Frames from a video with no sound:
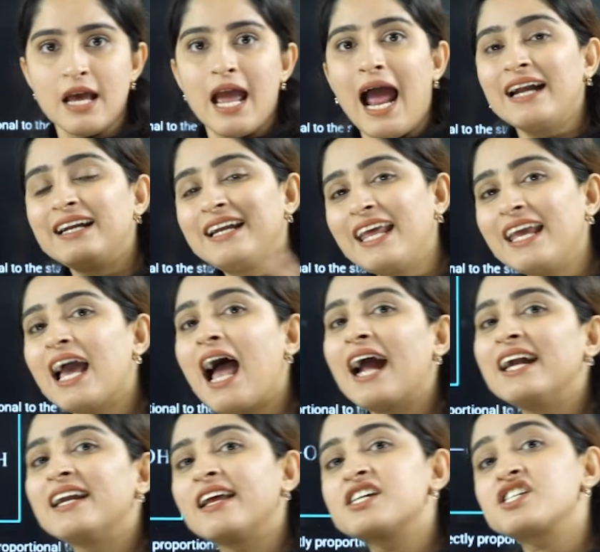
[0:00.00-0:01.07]
and
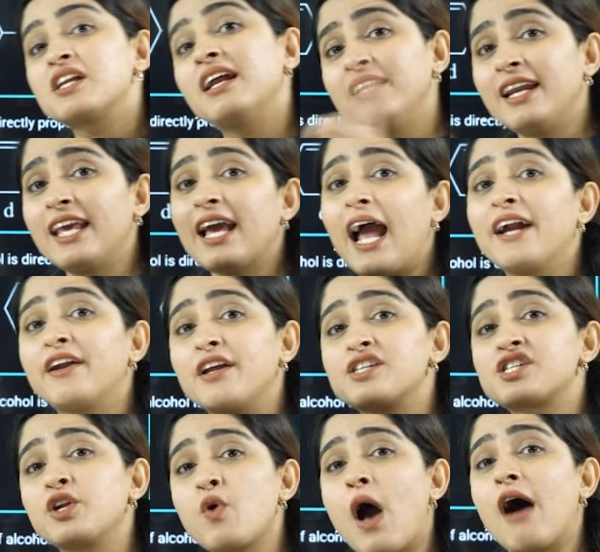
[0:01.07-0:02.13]
dehydration, in
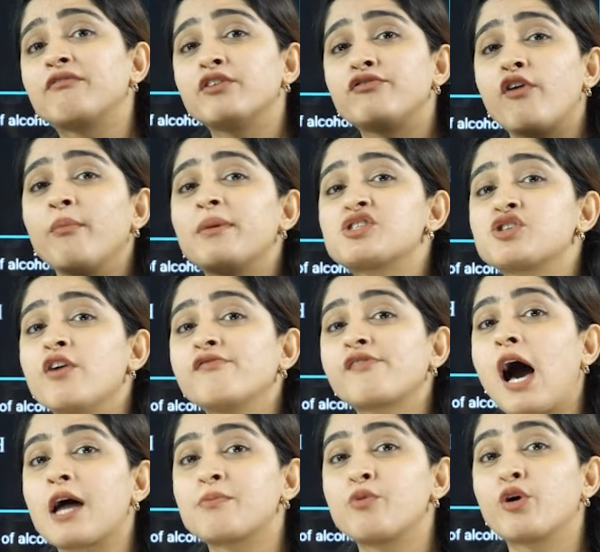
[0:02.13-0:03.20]
dehydration you have the formation of
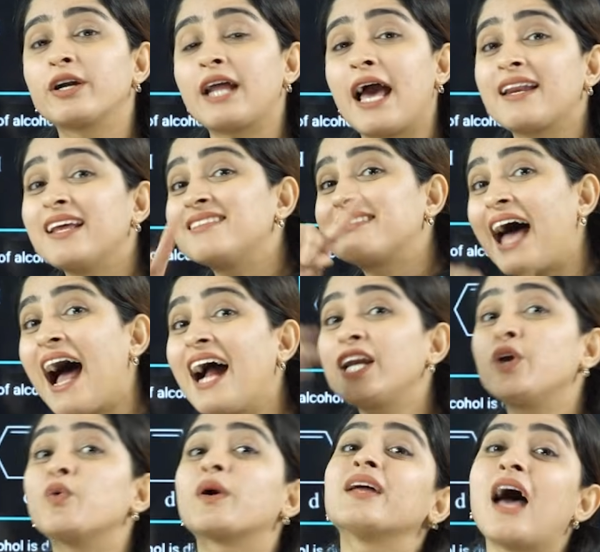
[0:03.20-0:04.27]
carbocation, and that
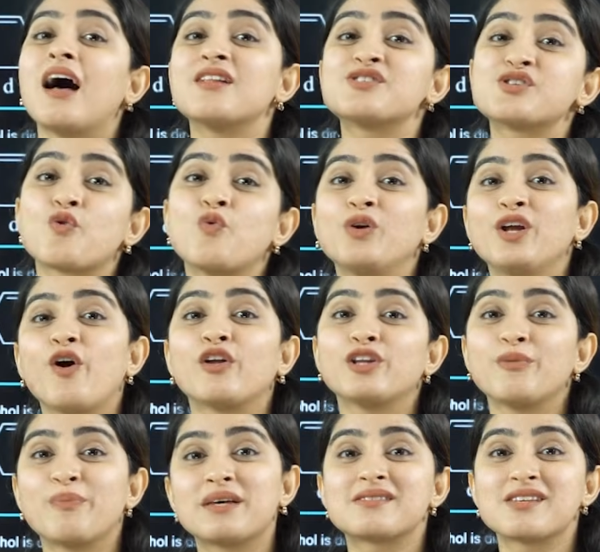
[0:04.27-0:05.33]
you can answer only on the
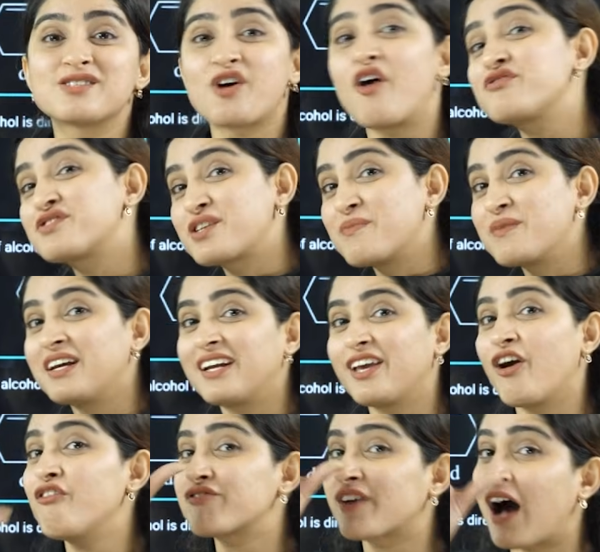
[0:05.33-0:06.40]
basis of stability
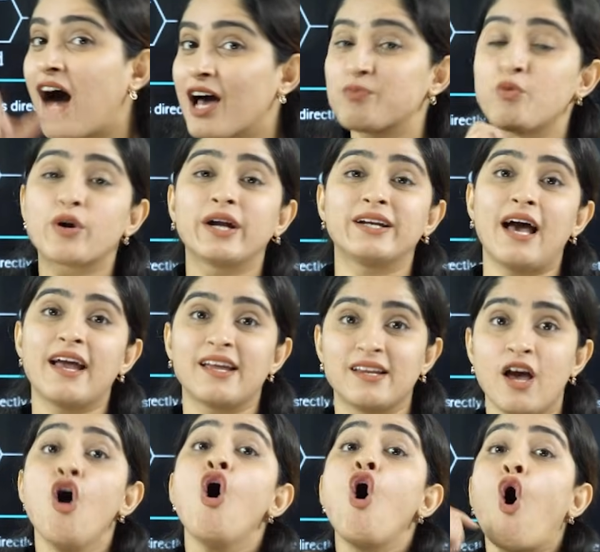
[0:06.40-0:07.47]
of carbocation
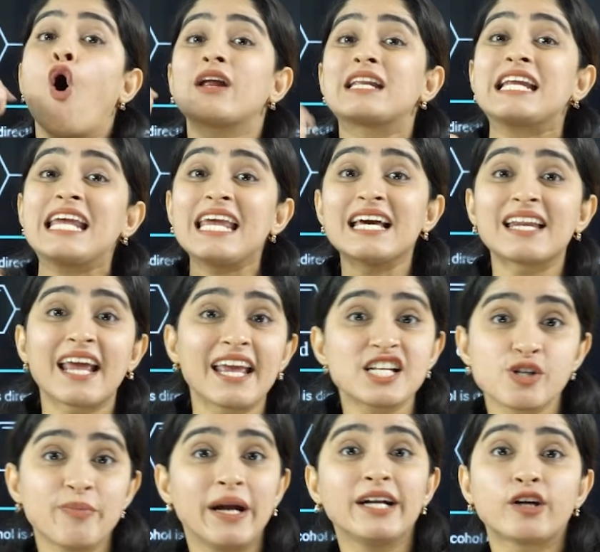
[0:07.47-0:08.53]
or
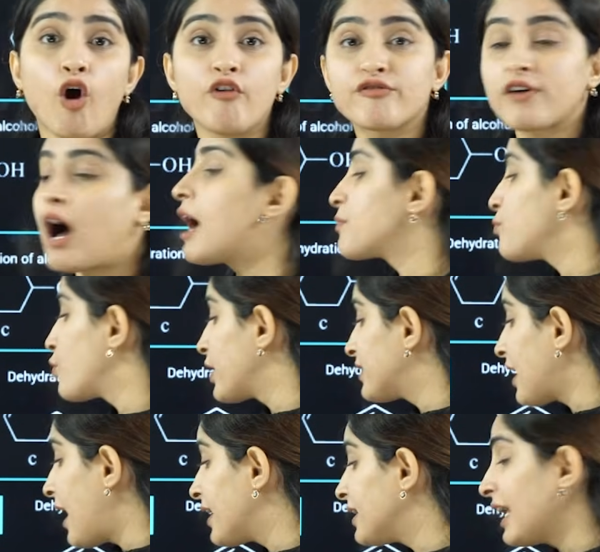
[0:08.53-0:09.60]
rearrangement of
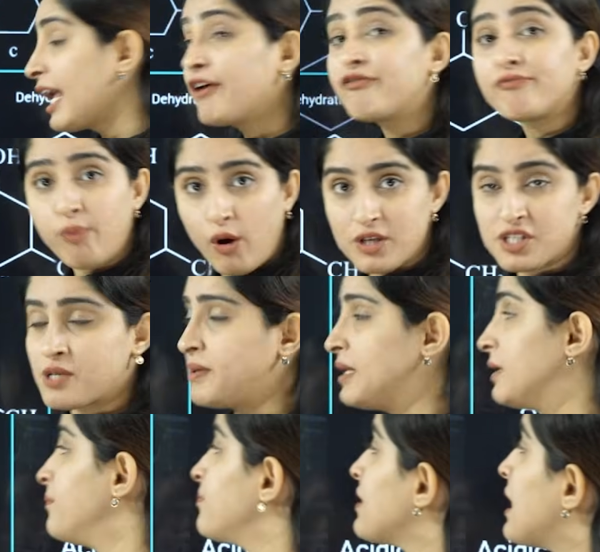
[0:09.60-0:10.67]
carbocation if possible.
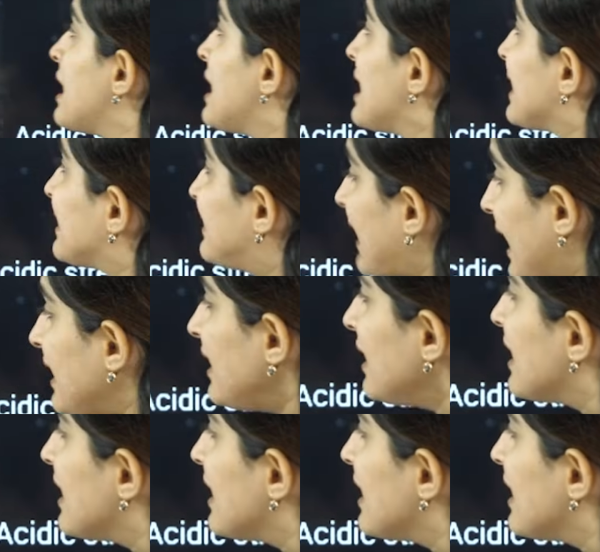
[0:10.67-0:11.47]
Then